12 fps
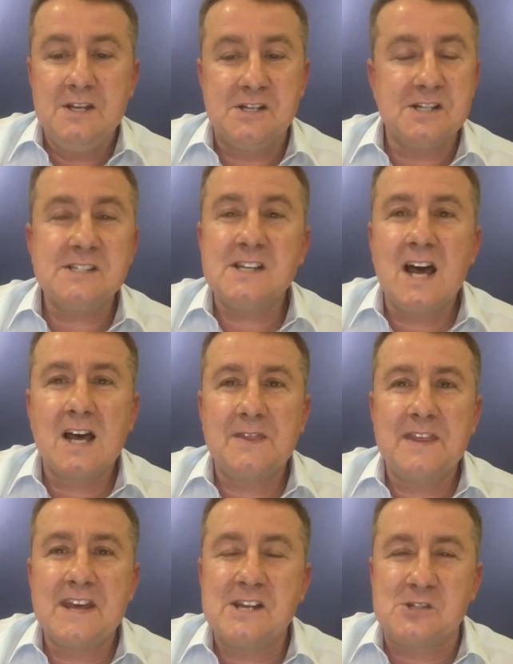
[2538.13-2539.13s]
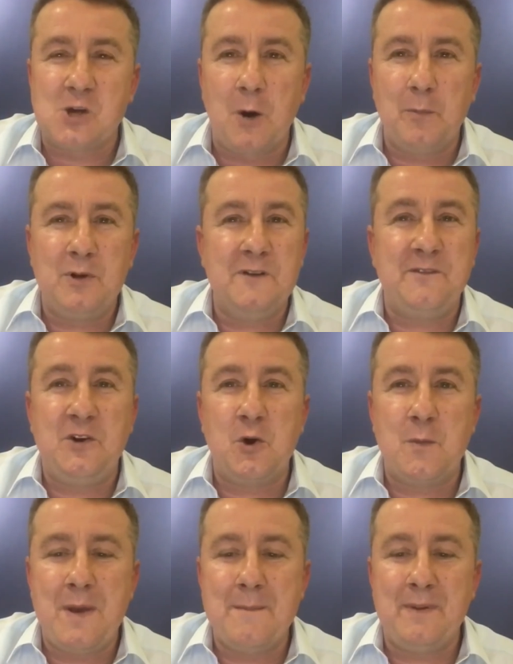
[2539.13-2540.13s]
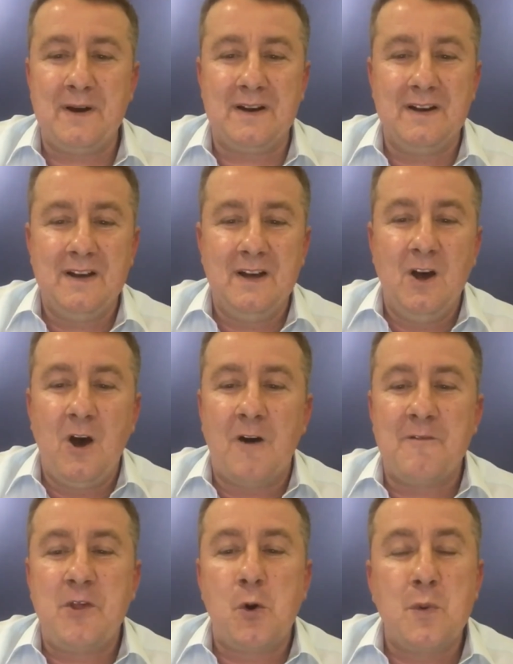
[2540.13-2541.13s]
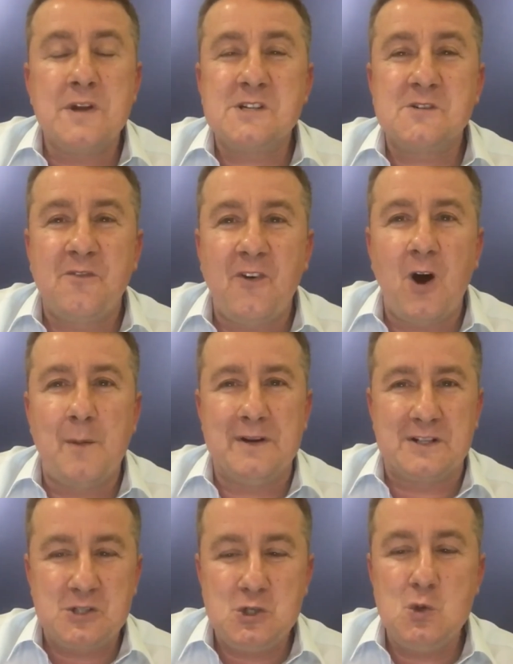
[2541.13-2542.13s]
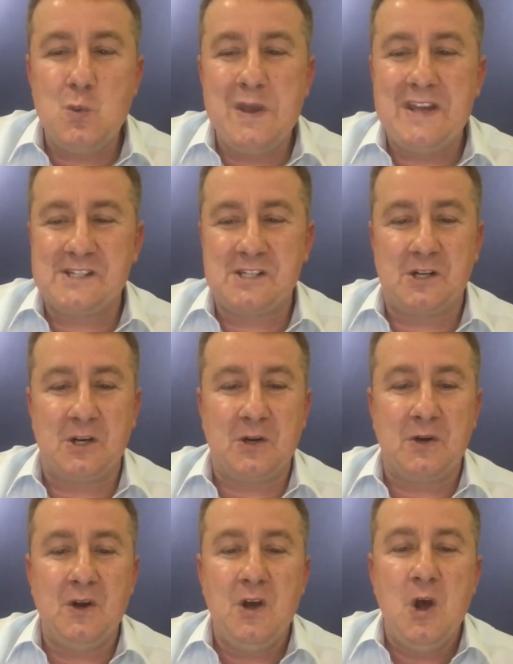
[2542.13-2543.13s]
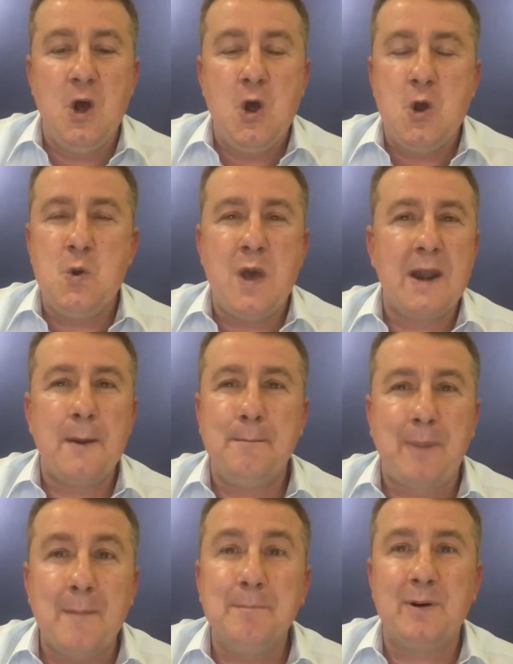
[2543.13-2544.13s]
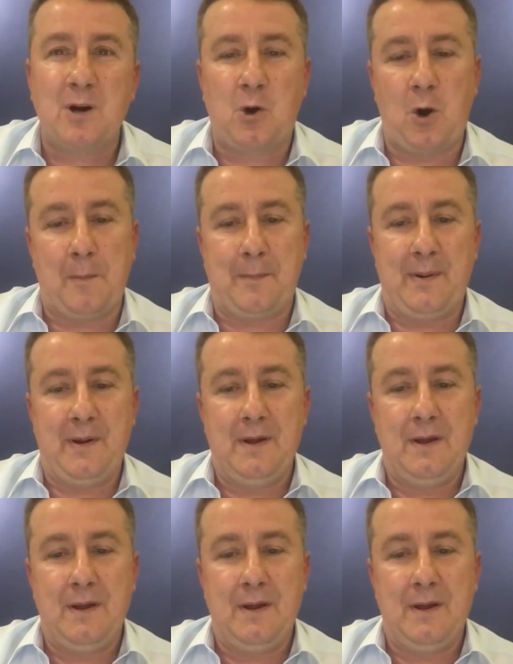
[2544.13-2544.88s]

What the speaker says: Just like the example, if you remember, of the rich farmer 2 weeks ago who had a bumper crop,